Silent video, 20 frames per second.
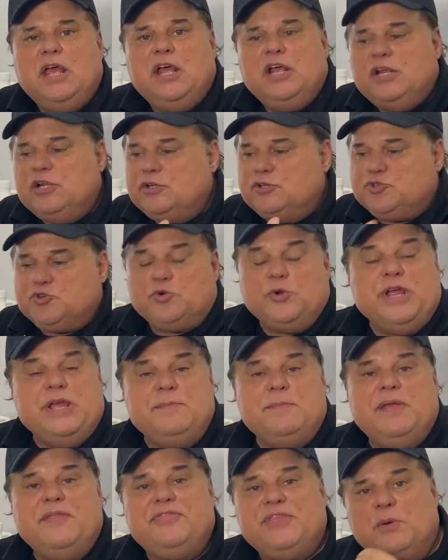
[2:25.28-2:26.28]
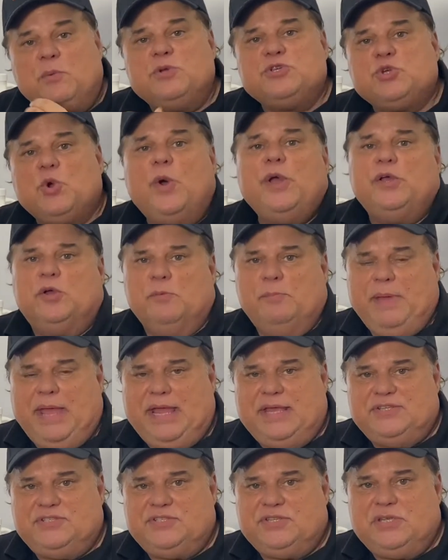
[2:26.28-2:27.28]
treatment that was
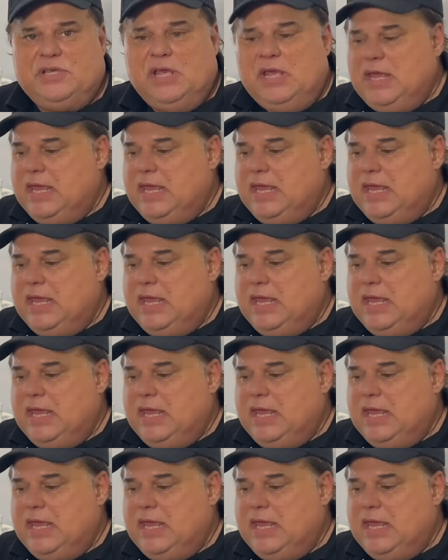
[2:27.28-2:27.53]
oil-based.